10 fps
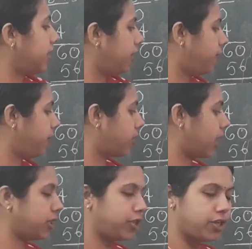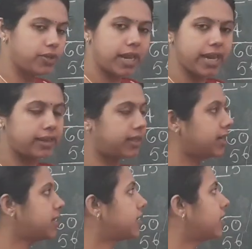if you continue like
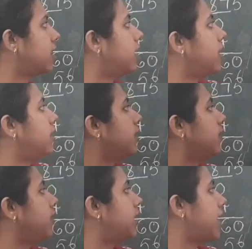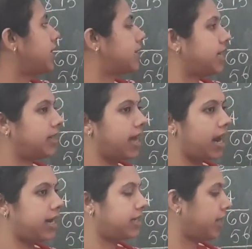this, you can see
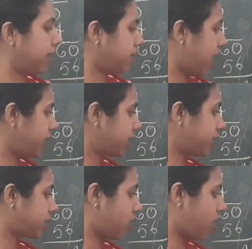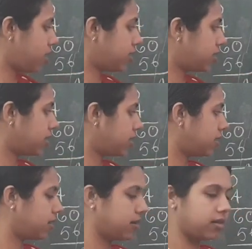that the remainder is not
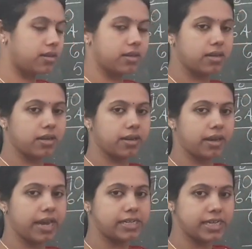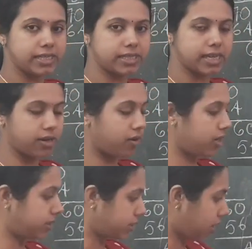getting 0.
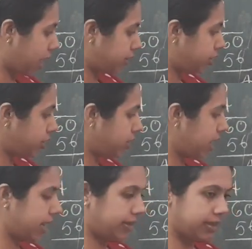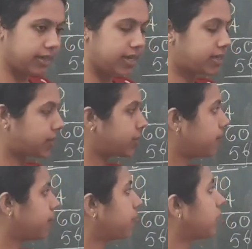It's continuing like this.
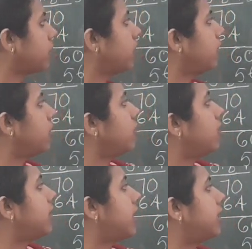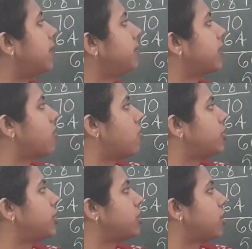That time the
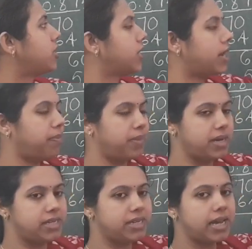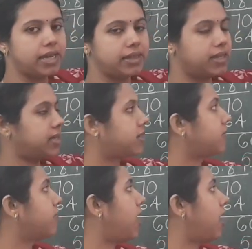quotient also repeating like
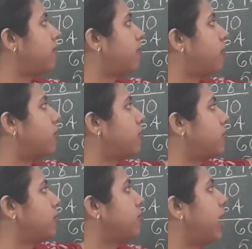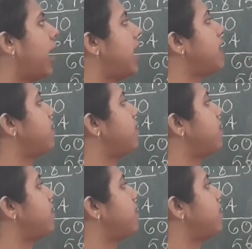this. 1, 4, 2, 8,